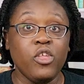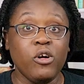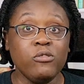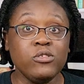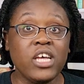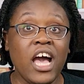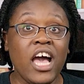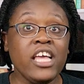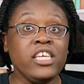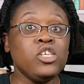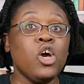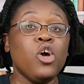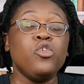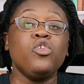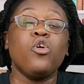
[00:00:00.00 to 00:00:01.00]
Those guys
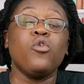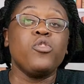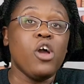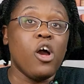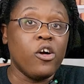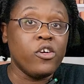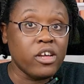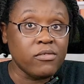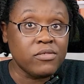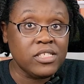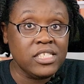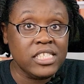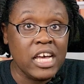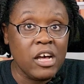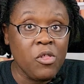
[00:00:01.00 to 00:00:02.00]
know the art of
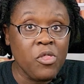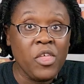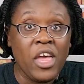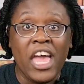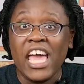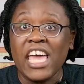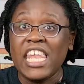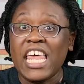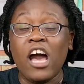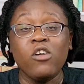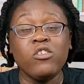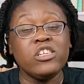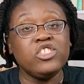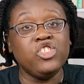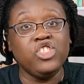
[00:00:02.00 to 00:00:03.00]
stealth and how to
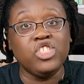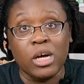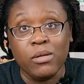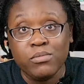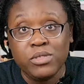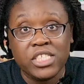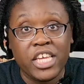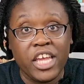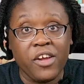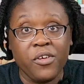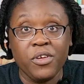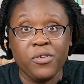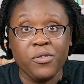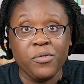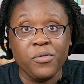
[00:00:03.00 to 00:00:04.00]
jump scare you.
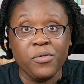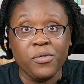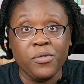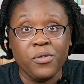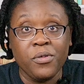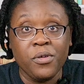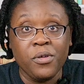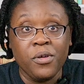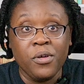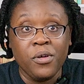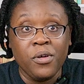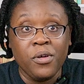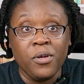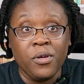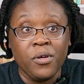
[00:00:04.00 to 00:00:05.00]

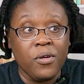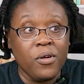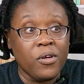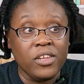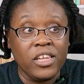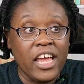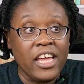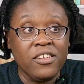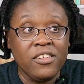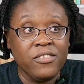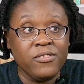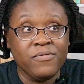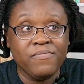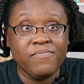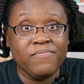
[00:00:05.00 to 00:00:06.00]
Orlando,
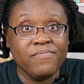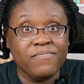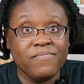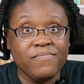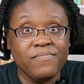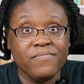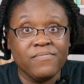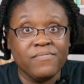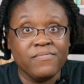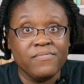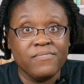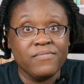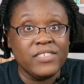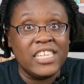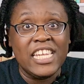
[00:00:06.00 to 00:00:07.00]

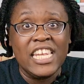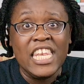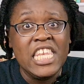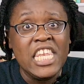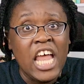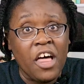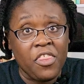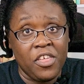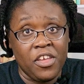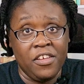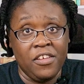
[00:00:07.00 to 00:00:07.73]
nothing.